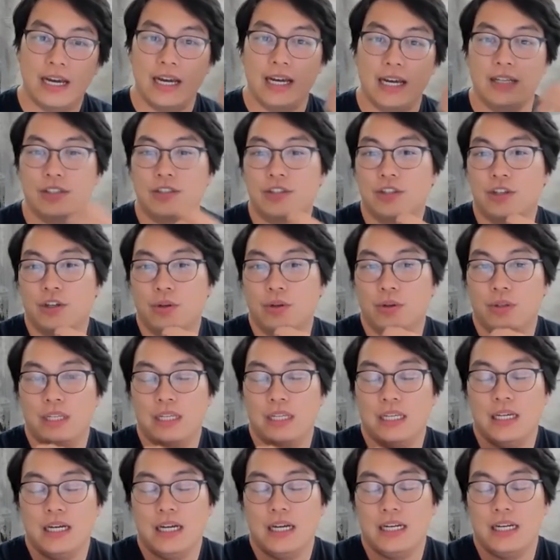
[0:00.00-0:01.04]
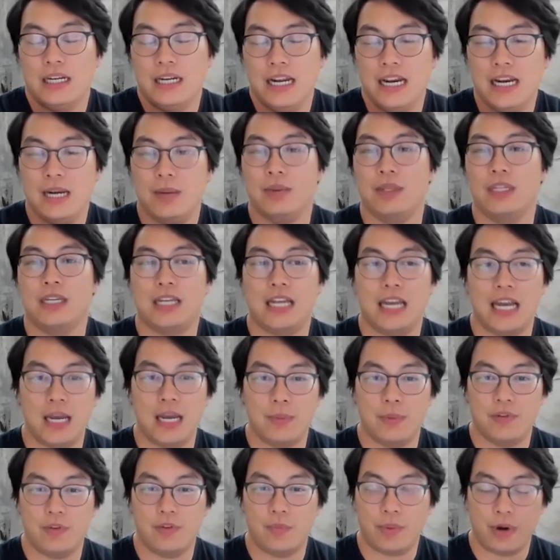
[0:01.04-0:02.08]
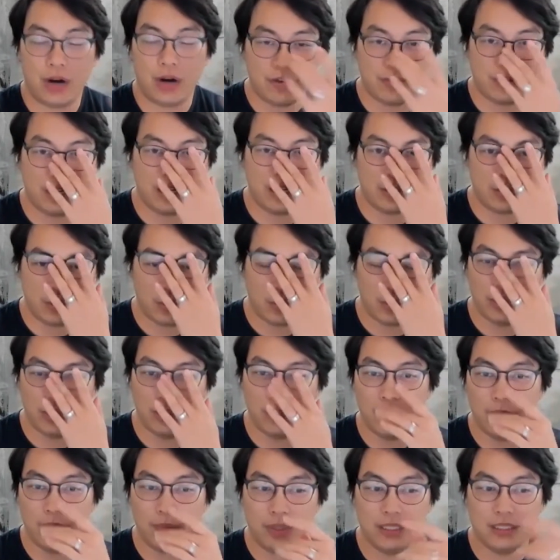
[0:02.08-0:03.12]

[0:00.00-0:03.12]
And so the name of the game of a private equity roll-up